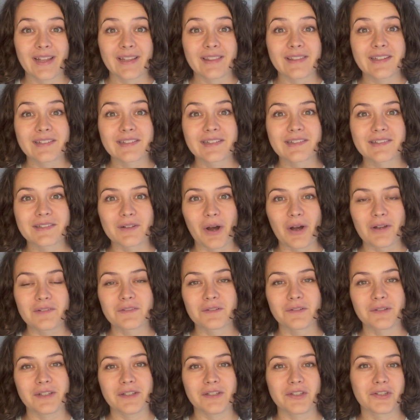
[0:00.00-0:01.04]
This is
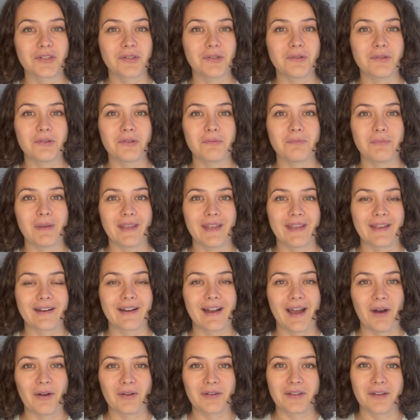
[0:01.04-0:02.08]
also an issue you may
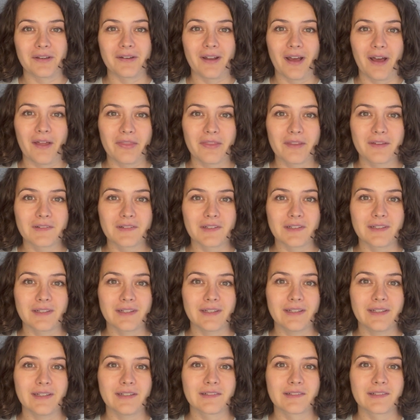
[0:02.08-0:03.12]
encounter in other
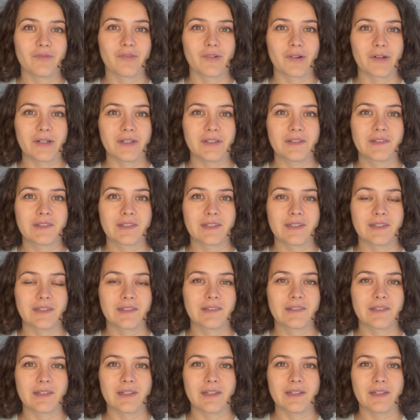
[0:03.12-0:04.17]
cities. For
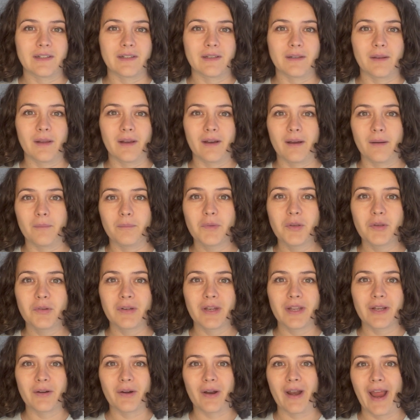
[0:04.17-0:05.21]
instance, in
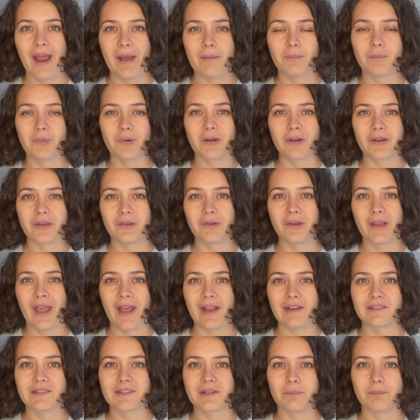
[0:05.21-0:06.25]
Munich or Hamburg, you
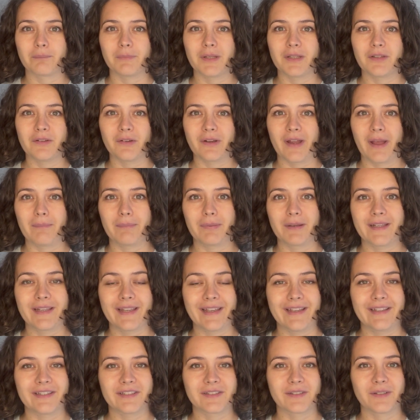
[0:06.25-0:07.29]
can submit your
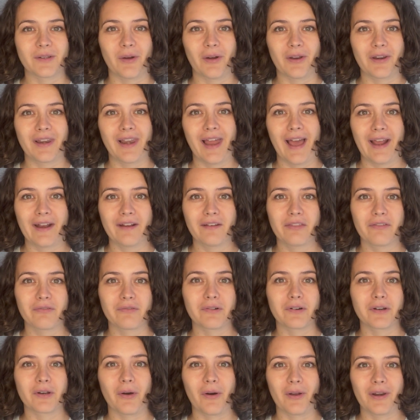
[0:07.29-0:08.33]
application online
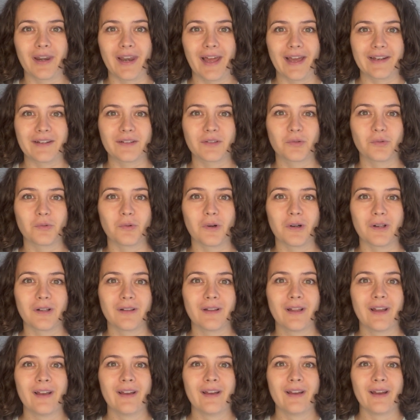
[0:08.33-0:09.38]
through an online
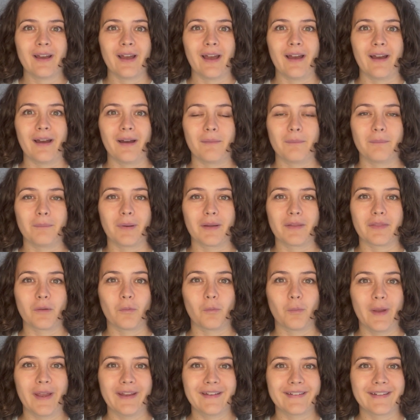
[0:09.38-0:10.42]
tool, but the
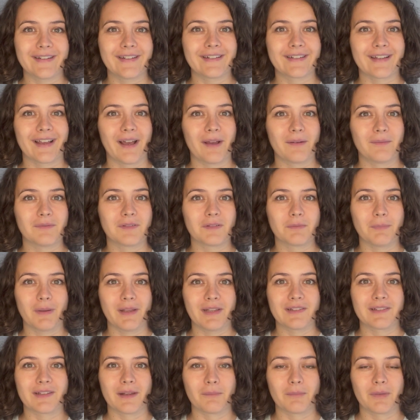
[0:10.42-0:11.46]
waiting times
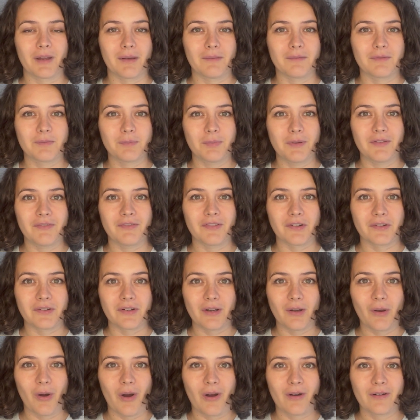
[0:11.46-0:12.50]
may sometimes be
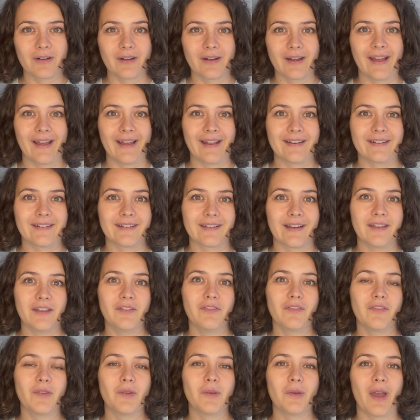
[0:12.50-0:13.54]
very long. And
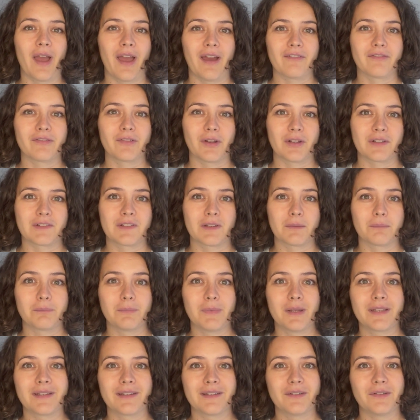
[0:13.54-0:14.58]
if you have not
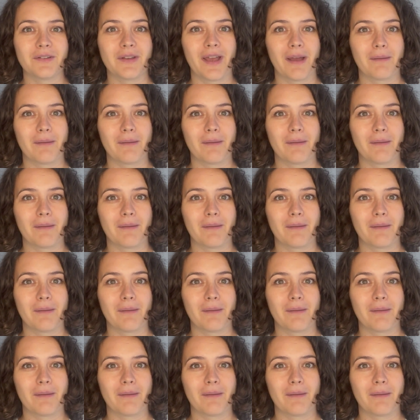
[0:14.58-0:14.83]
submitted your